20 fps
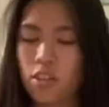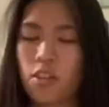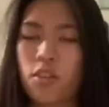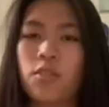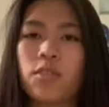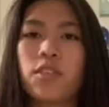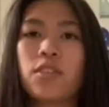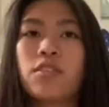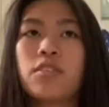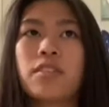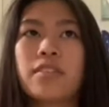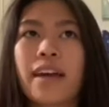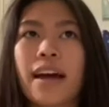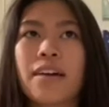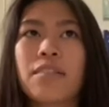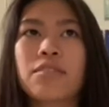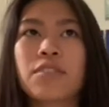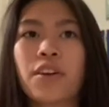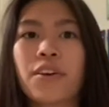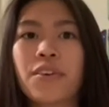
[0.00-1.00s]
you
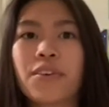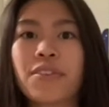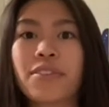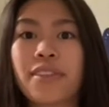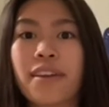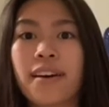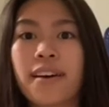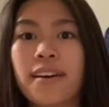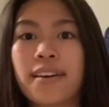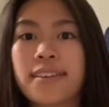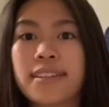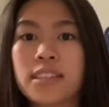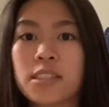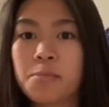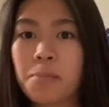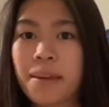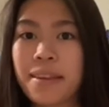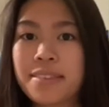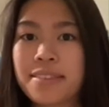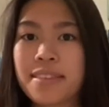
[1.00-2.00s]
now know the
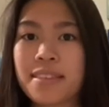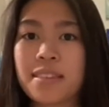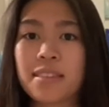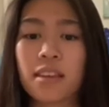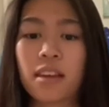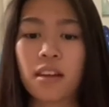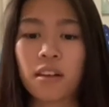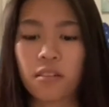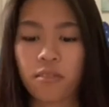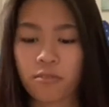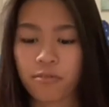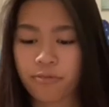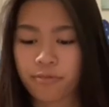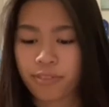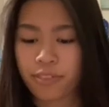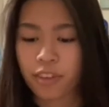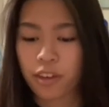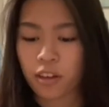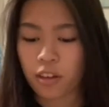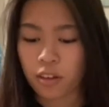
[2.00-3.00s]
spaces of
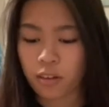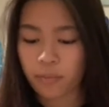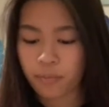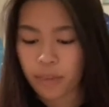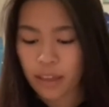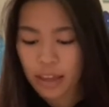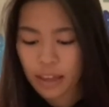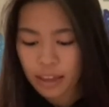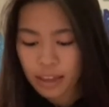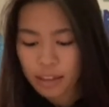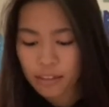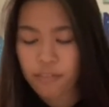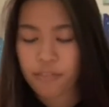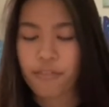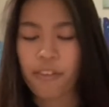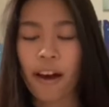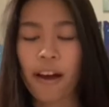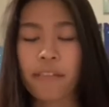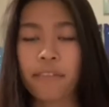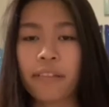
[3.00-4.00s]
the
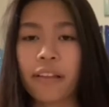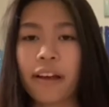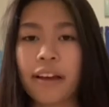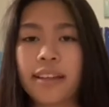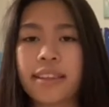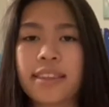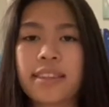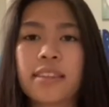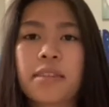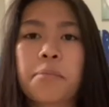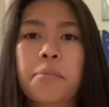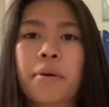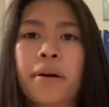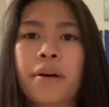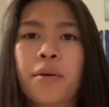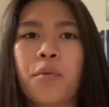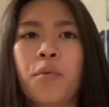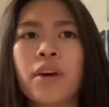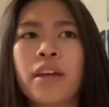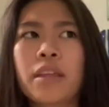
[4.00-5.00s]
5 lines,
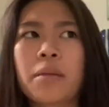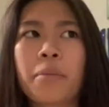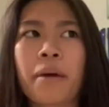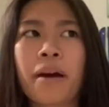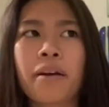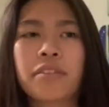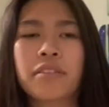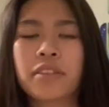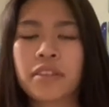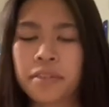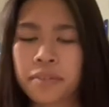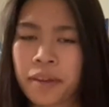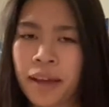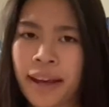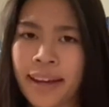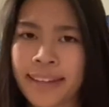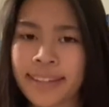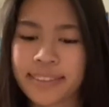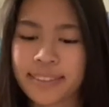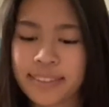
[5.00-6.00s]
but what about the
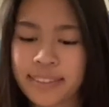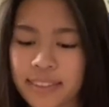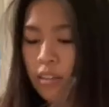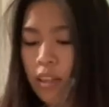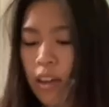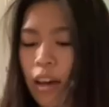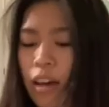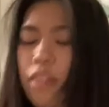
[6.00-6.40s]
lines? The other